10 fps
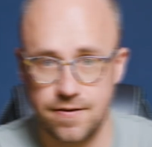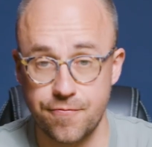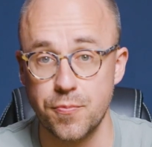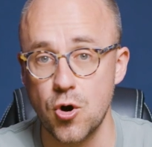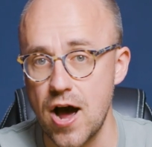
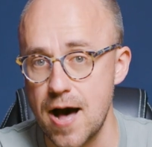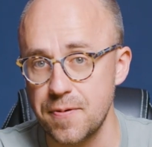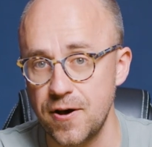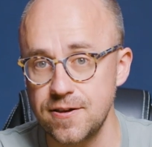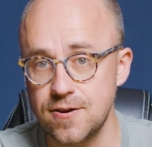from your
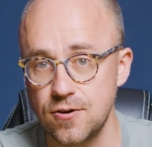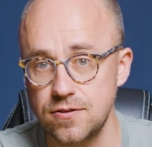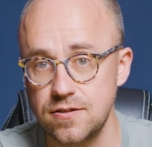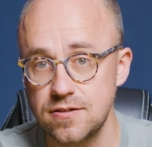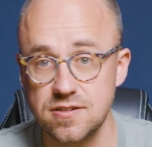app
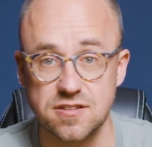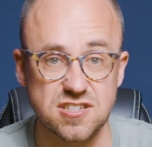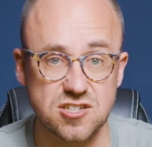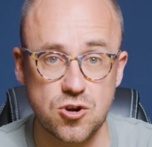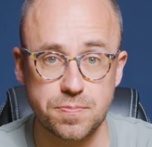icon to the
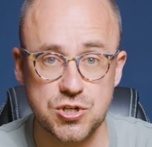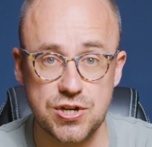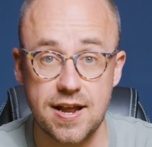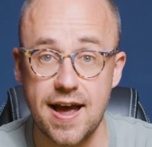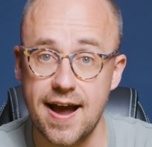
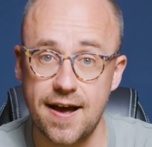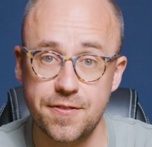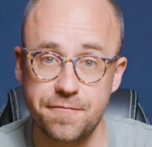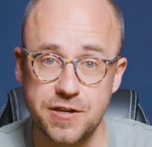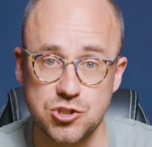description and
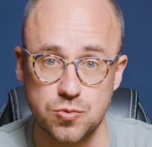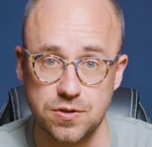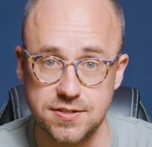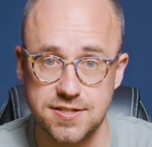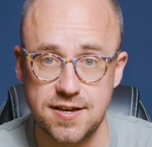the
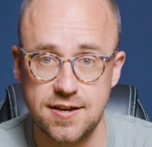visuals.